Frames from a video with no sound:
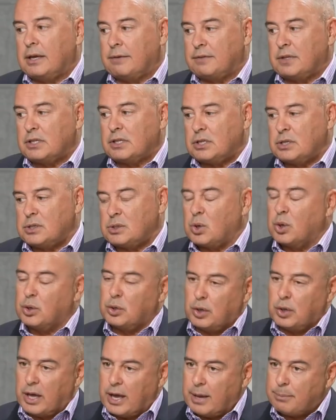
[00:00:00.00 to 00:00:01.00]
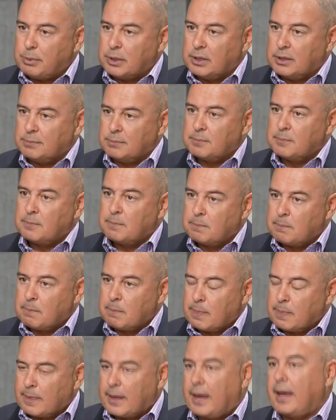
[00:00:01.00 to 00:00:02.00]
if this is going to happen,
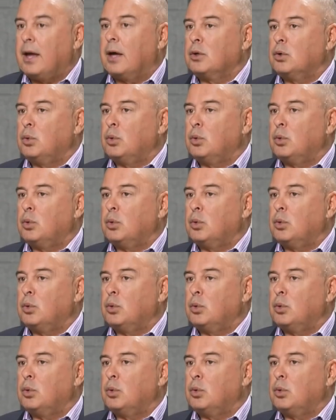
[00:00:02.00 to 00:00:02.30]
how